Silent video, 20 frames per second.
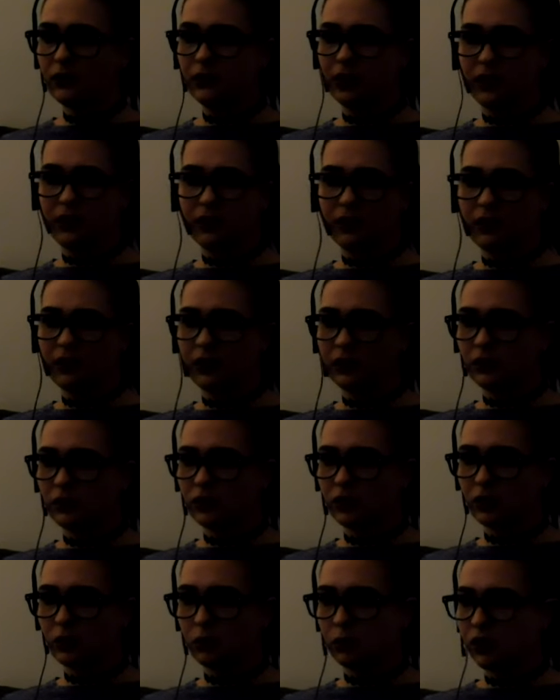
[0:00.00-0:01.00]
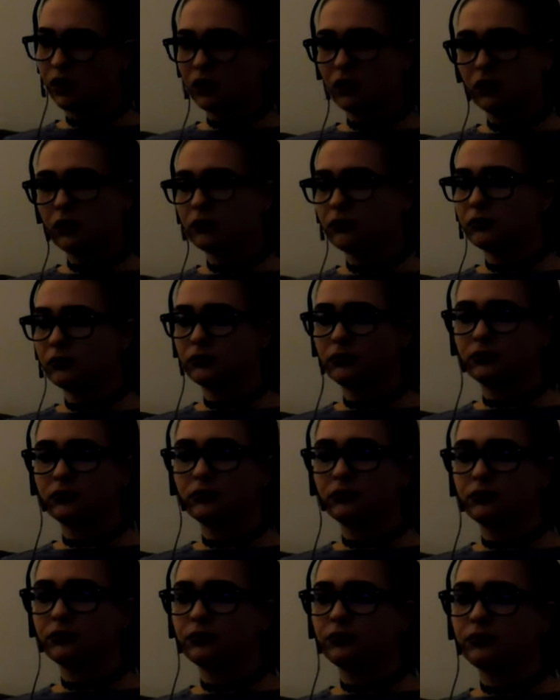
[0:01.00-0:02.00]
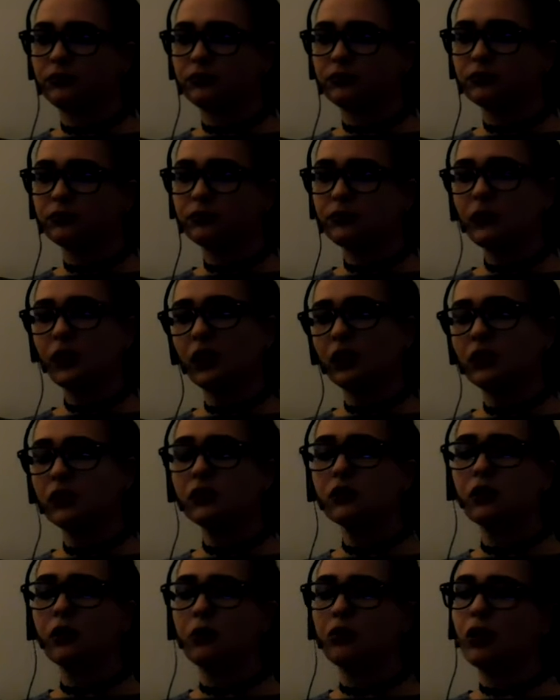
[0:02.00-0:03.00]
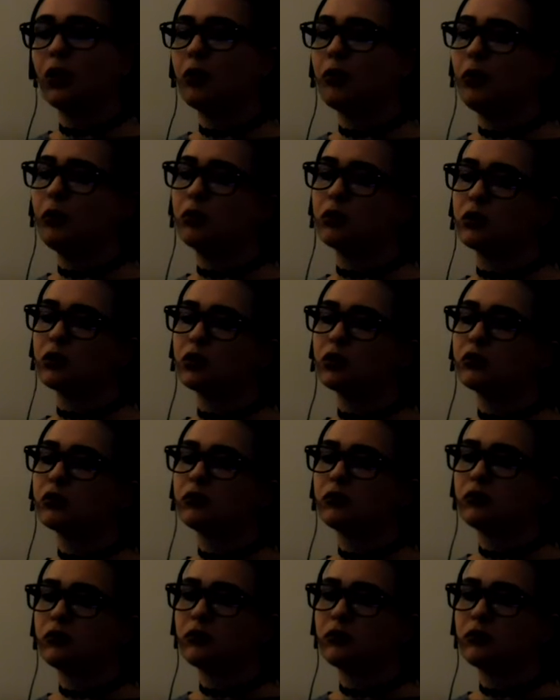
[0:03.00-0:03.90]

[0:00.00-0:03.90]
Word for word: Death kiss or something. This girl blowing bubbles.